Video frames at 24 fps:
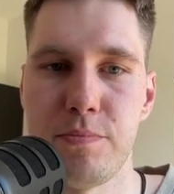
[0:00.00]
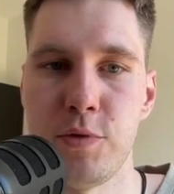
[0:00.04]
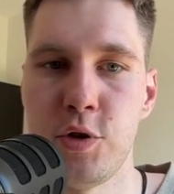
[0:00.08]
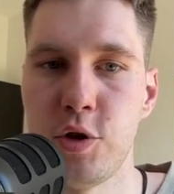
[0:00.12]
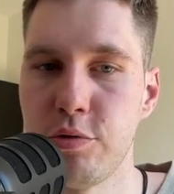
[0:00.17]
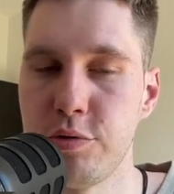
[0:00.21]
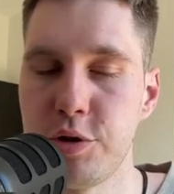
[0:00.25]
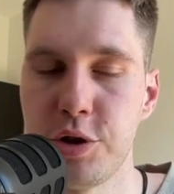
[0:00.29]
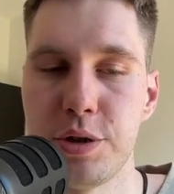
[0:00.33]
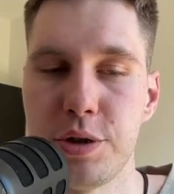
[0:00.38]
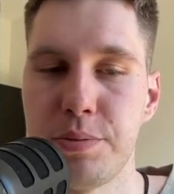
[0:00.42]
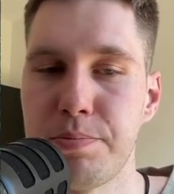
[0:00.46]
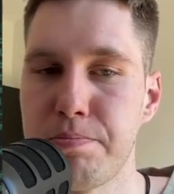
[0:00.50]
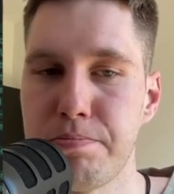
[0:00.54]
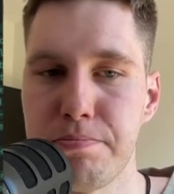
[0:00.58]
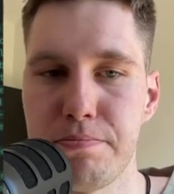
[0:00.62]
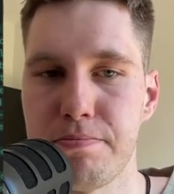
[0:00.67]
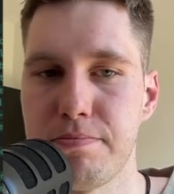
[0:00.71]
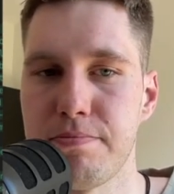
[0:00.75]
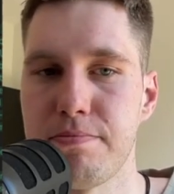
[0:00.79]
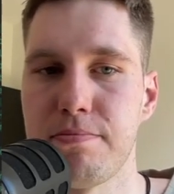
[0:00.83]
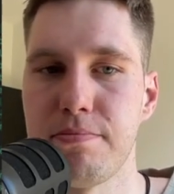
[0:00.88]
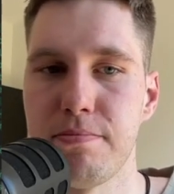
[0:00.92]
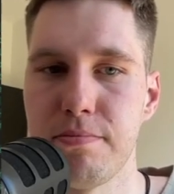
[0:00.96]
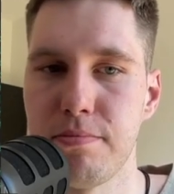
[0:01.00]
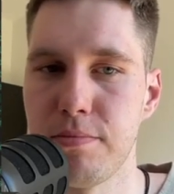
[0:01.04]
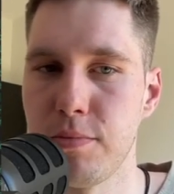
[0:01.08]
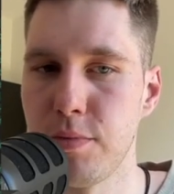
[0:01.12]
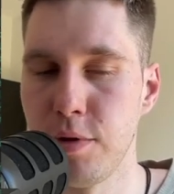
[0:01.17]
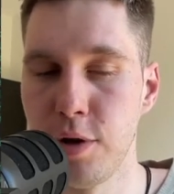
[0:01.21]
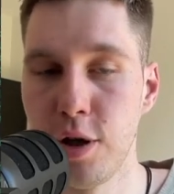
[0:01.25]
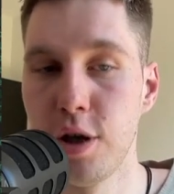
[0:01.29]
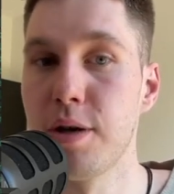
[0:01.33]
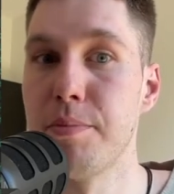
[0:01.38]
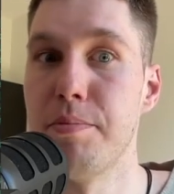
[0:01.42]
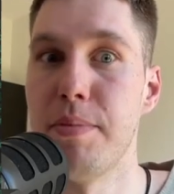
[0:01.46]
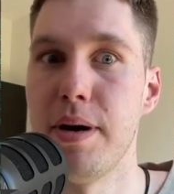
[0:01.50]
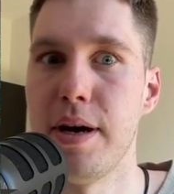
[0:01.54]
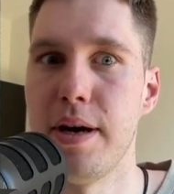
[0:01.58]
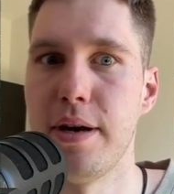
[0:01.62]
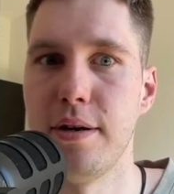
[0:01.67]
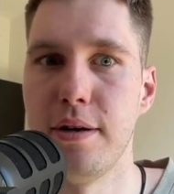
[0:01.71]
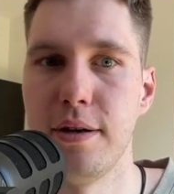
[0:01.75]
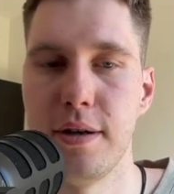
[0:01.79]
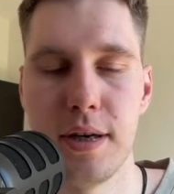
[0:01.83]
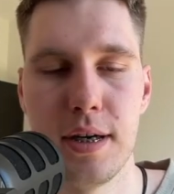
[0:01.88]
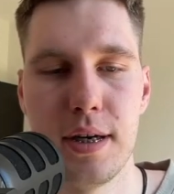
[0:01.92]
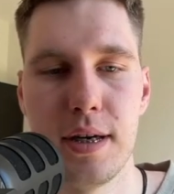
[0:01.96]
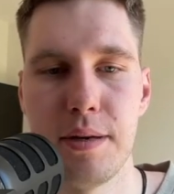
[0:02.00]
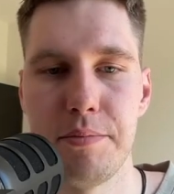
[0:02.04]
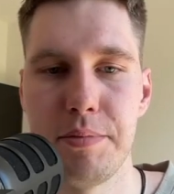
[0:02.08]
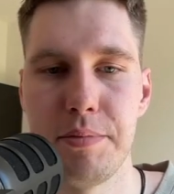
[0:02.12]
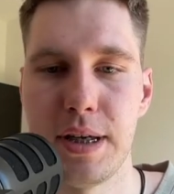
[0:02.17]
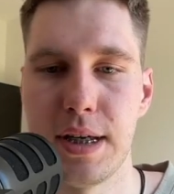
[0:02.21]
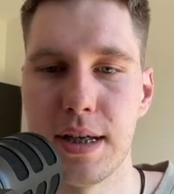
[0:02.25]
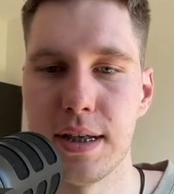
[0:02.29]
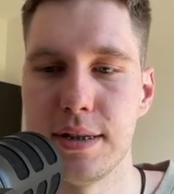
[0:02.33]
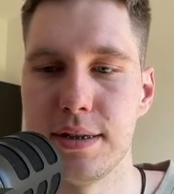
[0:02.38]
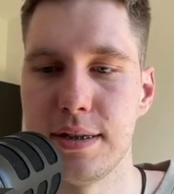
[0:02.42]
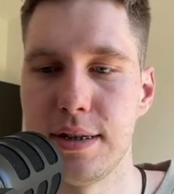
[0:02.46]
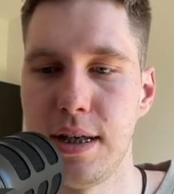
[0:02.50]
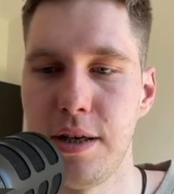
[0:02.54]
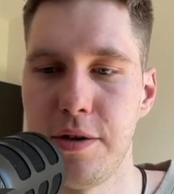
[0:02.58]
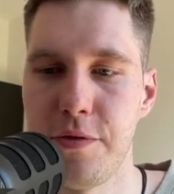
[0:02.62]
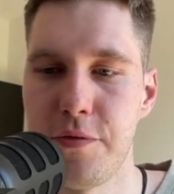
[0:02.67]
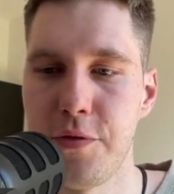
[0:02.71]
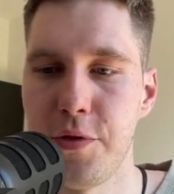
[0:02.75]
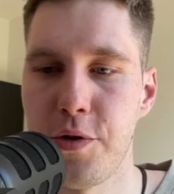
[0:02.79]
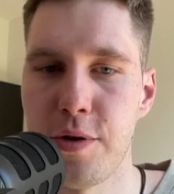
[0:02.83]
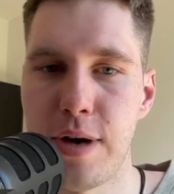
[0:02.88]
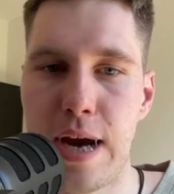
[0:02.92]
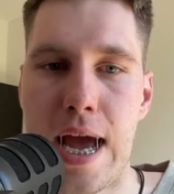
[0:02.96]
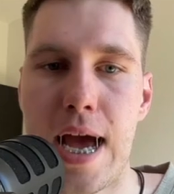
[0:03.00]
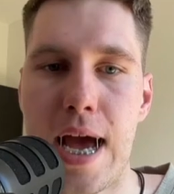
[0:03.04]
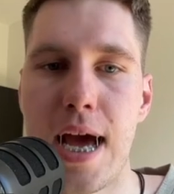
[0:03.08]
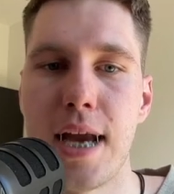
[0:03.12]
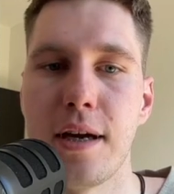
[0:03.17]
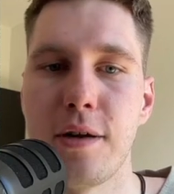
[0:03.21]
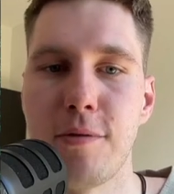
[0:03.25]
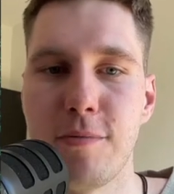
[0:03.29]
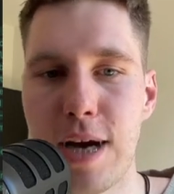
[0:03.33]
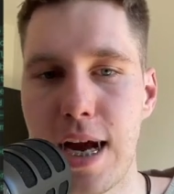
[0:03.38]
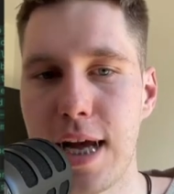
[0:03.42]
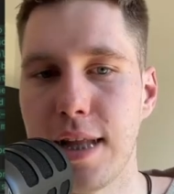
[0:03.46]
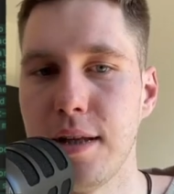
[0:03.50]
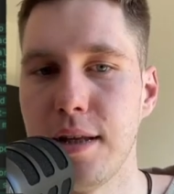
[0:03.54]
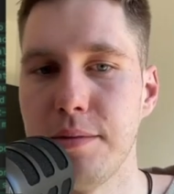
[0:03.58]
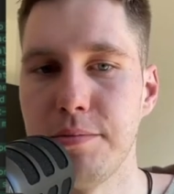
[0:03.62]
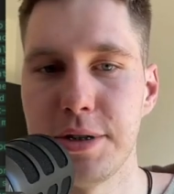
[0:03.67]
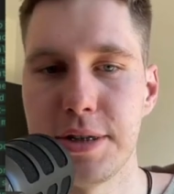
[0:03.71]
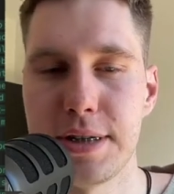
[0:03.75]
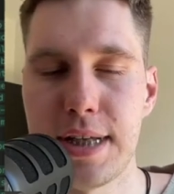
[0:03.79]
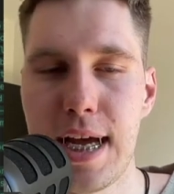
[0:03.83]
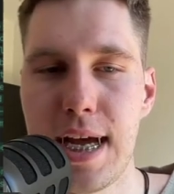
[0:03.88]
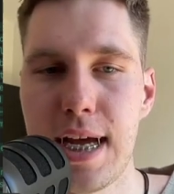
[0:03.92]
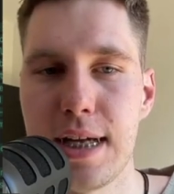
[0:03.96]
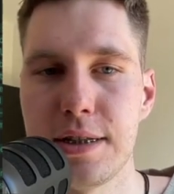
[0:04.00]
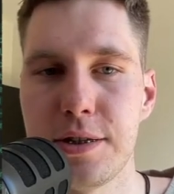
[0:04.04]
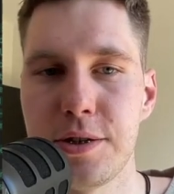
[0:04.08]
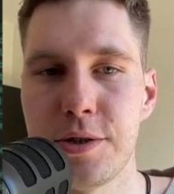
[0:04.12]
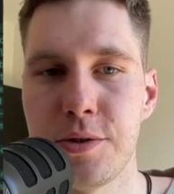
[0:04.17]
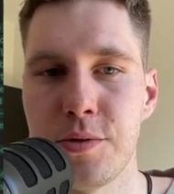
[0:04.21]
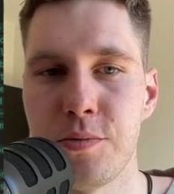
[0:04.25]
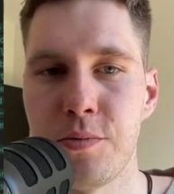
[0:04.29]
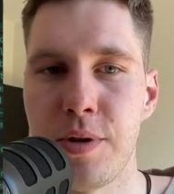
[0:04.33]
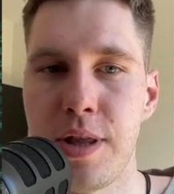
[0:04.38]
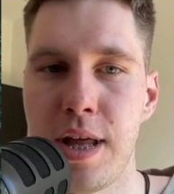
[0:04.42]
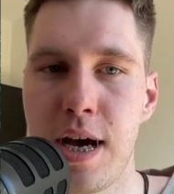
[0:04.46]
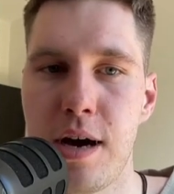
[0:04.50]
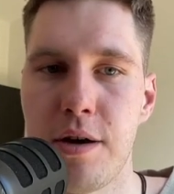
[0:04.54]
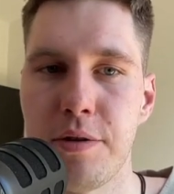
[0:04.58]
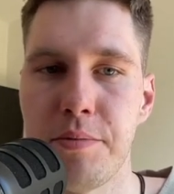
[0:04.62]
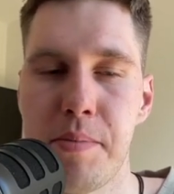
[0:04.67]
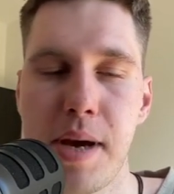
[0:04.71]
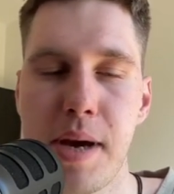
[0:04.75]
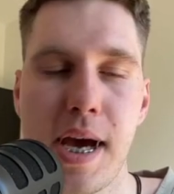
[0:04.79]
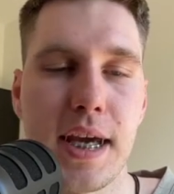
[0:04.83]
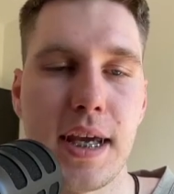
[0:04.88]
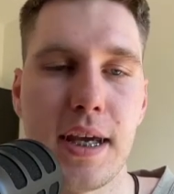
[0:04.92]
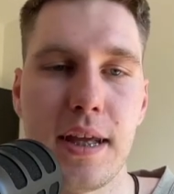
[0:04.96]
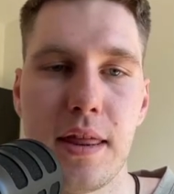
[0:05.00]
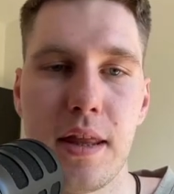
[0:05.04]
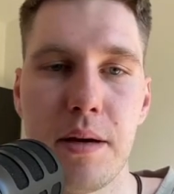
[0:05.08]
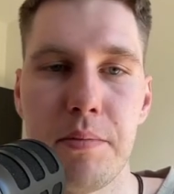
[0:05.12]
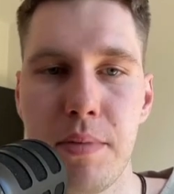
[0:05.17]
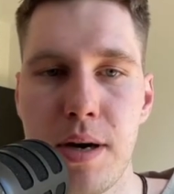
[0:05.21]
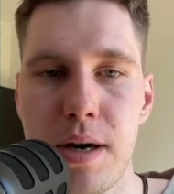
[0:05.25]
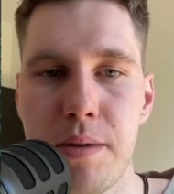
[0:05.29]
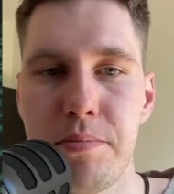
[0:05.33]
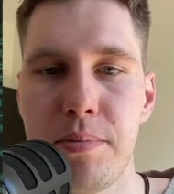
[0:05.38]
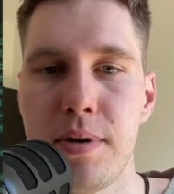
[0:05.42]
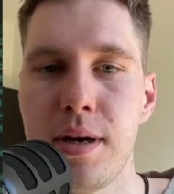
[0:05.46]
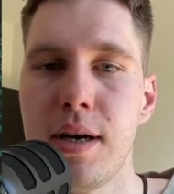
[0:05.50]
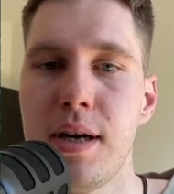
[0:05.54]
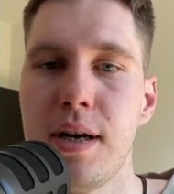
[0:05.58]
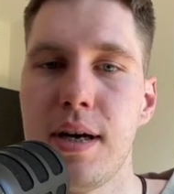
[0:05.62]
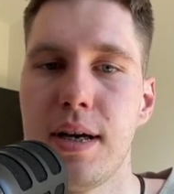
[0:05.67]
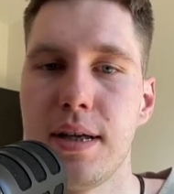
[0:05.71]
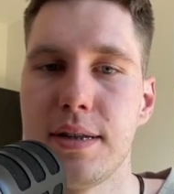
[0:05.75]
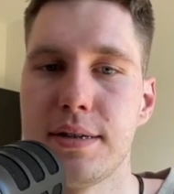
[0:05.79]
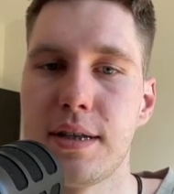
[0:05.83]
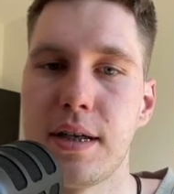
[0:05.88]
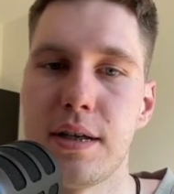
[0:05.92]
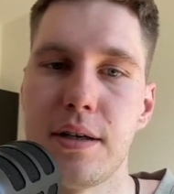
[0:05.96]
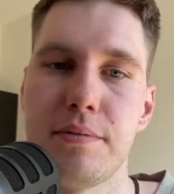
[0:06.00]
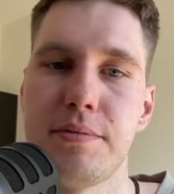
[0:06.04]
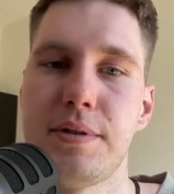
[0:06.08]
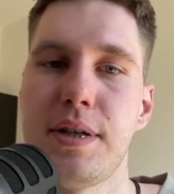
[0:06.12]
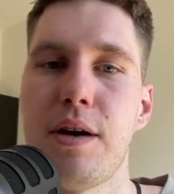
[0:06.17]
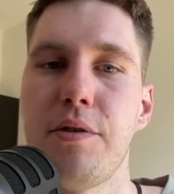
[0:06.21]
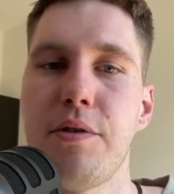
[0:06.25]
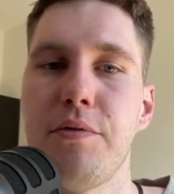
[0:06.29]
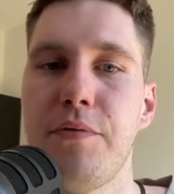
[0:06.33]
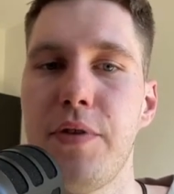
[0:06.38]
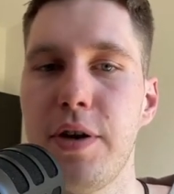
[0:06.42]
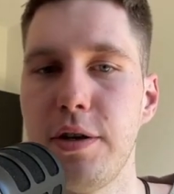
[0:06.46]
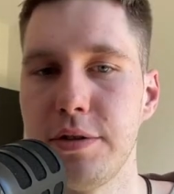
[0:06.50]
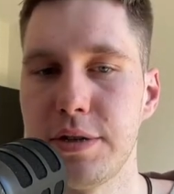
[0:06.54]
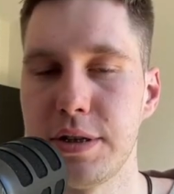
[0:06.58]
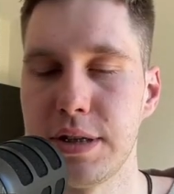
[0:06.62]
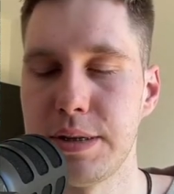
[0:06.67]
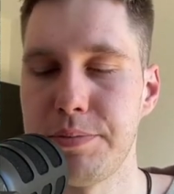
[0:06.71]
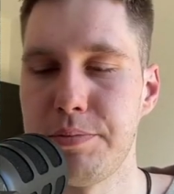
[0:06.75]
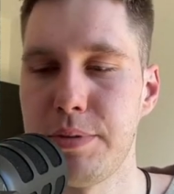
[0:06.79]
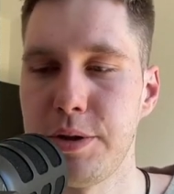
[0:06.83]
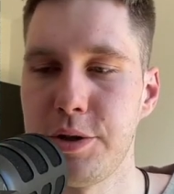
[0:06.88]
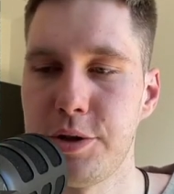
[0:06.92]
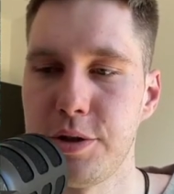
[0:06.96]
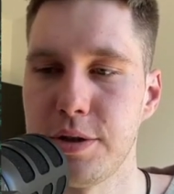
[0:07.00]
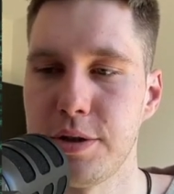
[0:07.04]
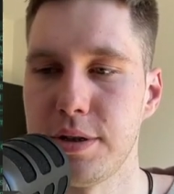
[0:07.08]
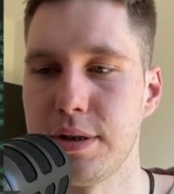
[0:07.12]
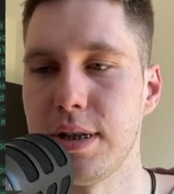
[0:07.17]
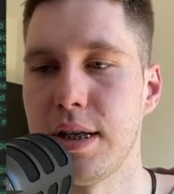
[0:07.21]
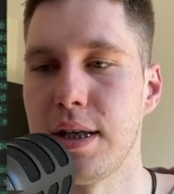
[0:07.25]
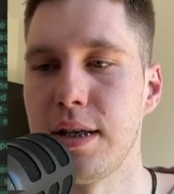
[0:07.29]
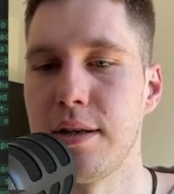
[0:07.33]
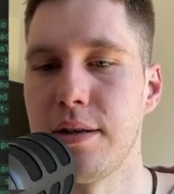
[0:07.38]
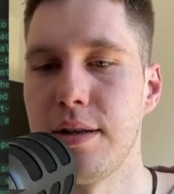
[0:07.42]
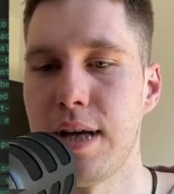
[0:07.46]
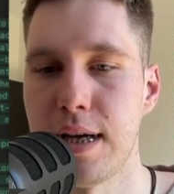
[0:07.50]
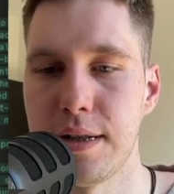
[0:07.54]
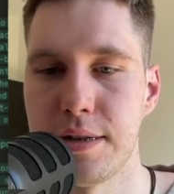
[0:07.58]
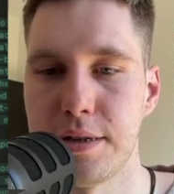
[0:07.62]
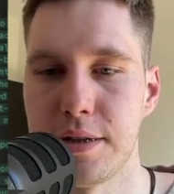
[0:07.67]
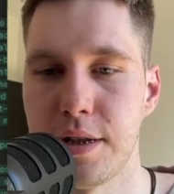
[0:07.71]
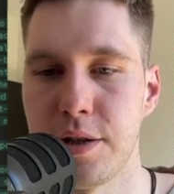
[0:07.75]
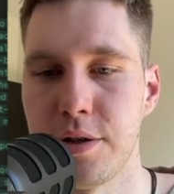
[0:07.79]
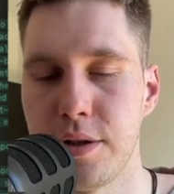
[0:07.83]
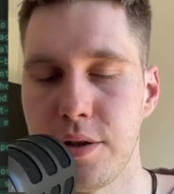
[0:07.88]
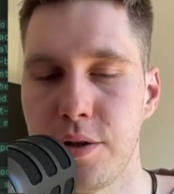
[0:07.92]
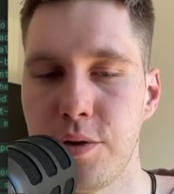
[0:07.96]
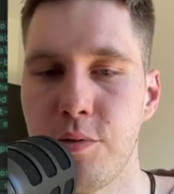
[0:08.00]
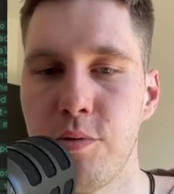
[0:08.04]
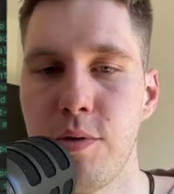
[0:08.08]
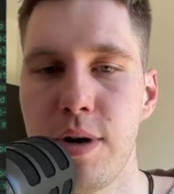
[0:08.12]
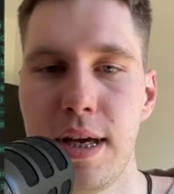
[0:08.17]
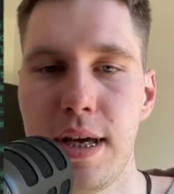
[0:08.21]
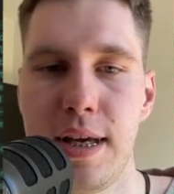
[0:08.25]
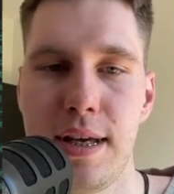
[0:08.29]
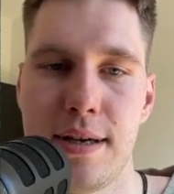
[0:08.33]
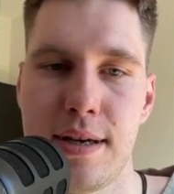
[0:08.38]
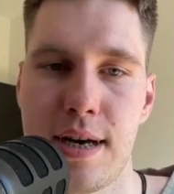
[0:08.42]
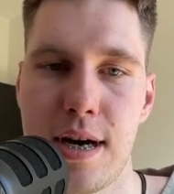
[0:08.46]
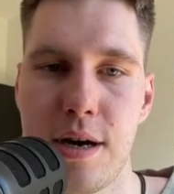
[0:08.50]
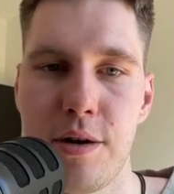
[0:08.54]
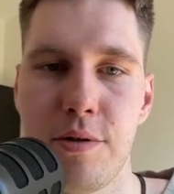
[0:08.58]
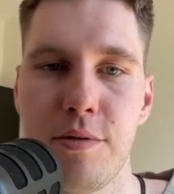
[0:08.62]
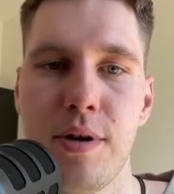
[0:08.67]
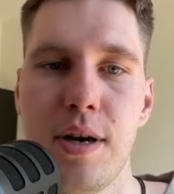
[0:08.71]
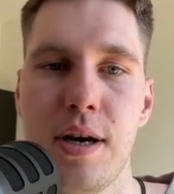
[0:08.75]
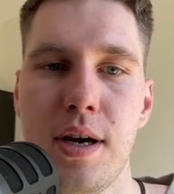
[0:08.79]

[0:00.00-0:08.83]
just look better. Because if you're adding random stats without backing them up, it's gonna sound very suspicious, and that's another way how